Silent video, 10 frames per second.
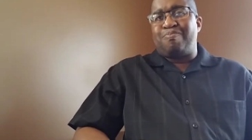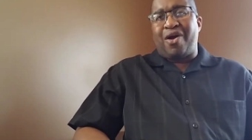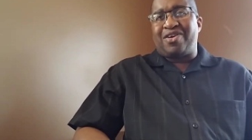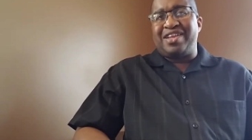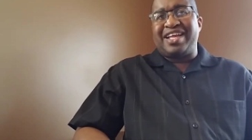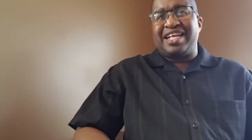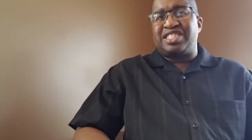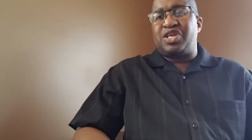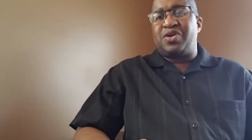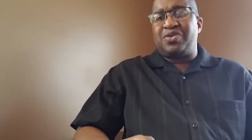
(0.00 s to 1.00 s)
Berkeley
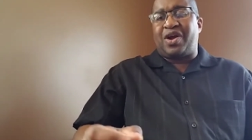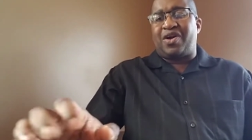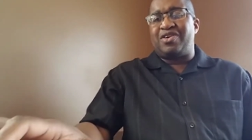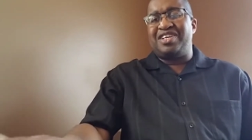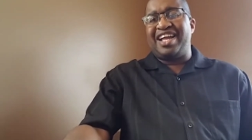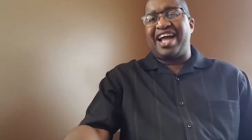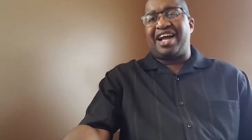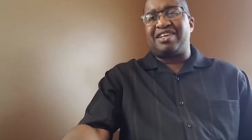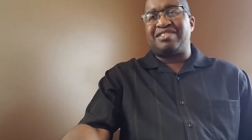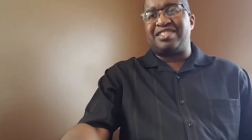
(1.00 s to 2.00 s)
canceled her
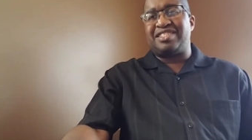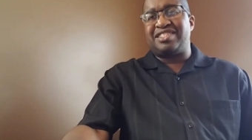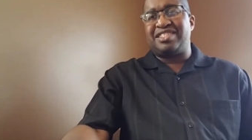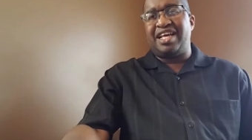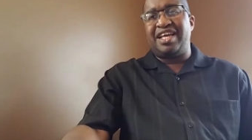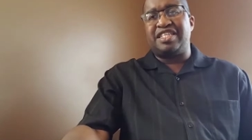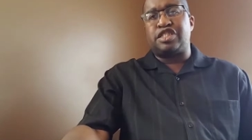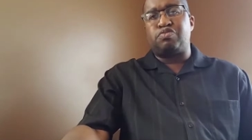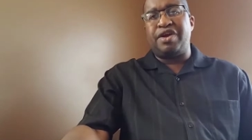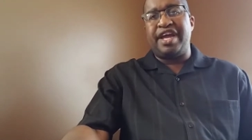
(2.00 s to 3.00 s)
yeah silly
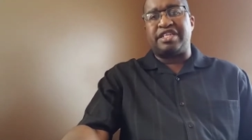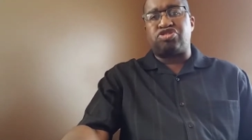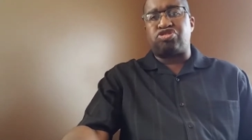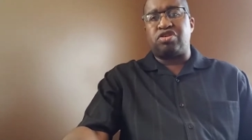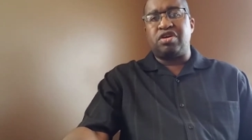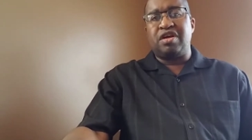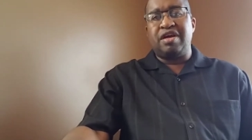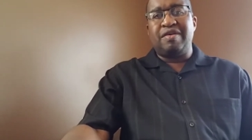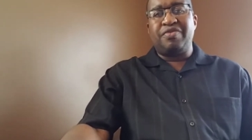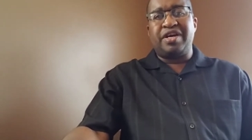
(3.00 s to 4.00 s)
speech.
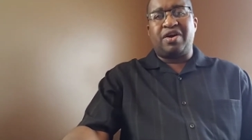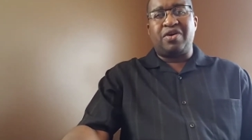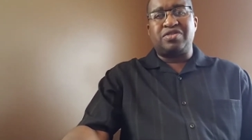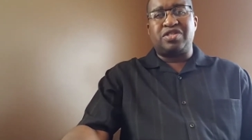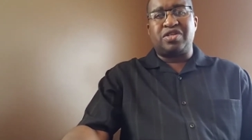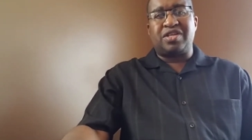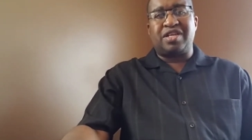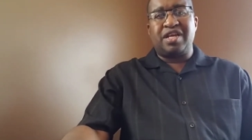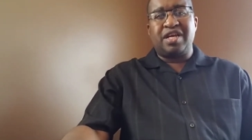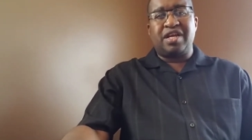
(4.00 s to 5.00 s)
Yeah, her
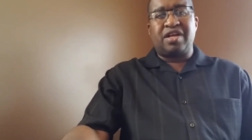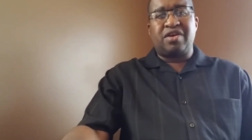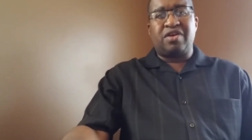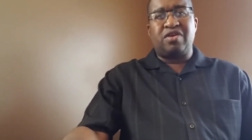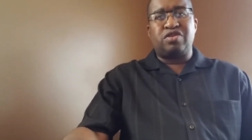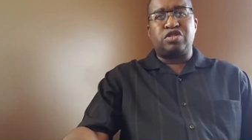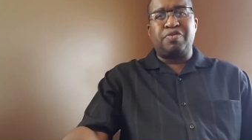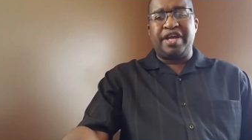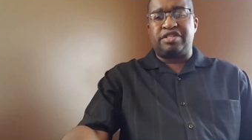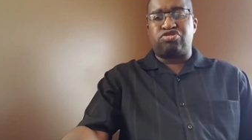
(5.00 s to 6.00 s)
her
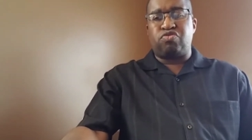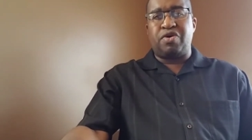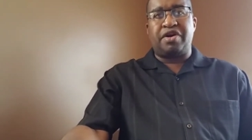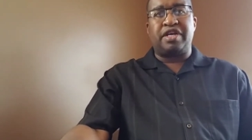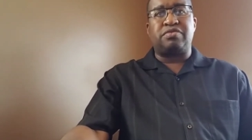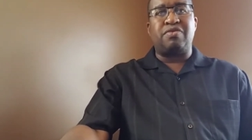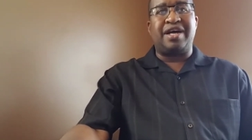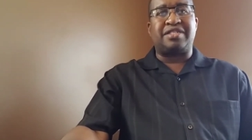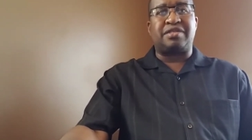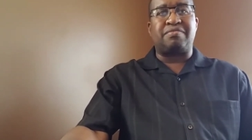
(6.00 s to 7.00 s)
speech. Well, guess
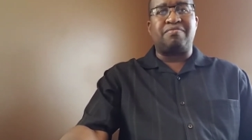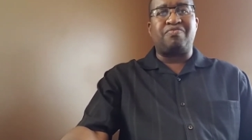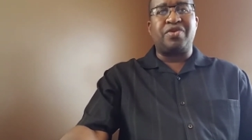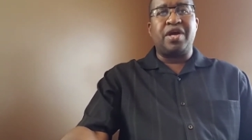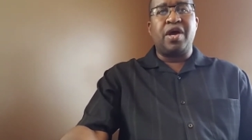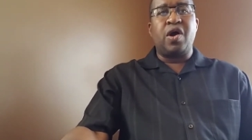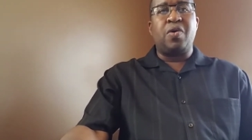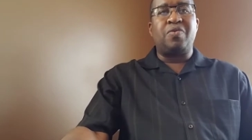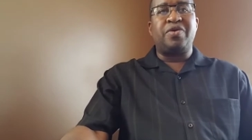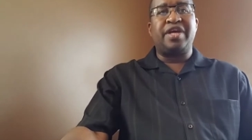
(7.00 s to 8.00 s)
what?
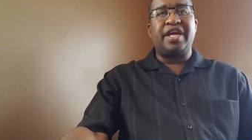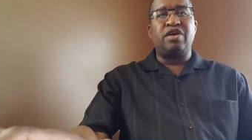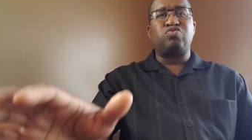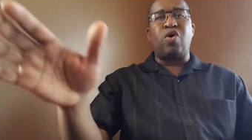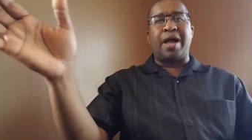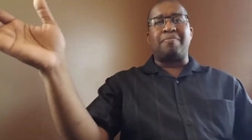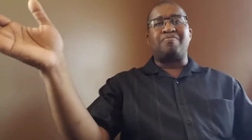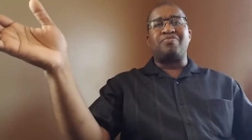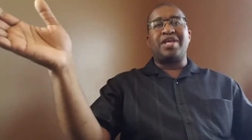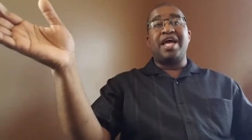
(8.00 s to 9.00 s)
Here's why.
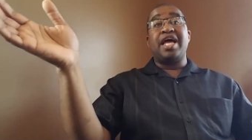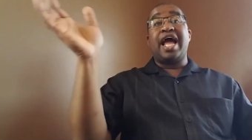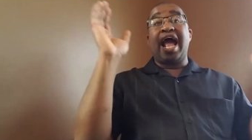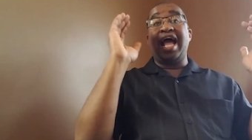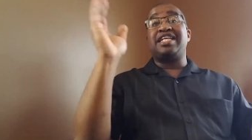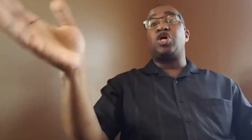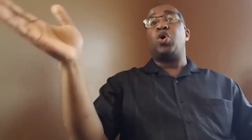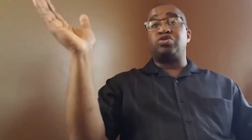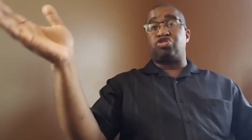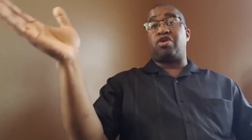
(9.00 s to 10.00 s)
Ann
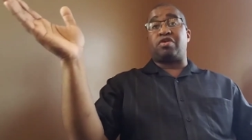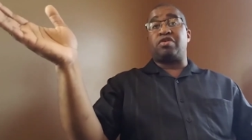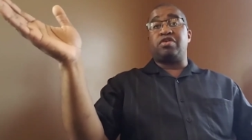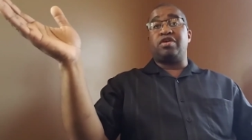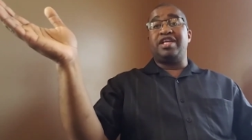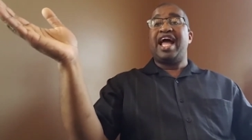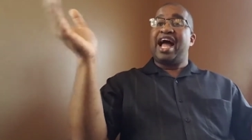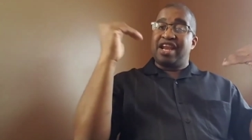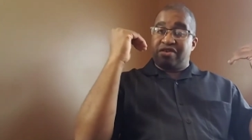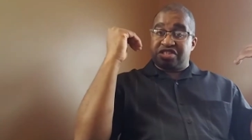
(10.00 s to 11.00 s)
Coulter. Yeah,
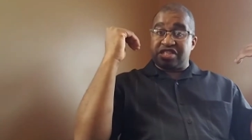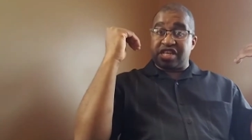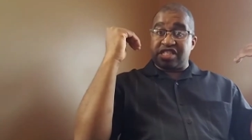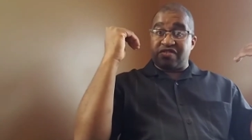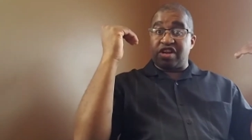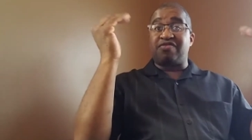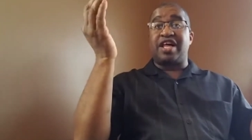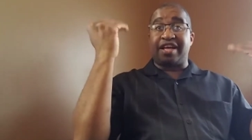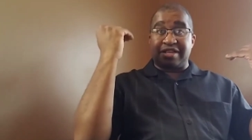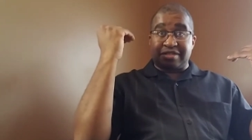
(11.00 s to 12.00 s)
I know she's a conservative
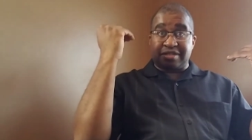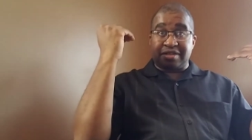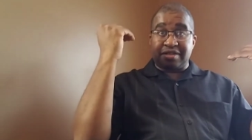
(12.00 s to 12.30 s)
like us.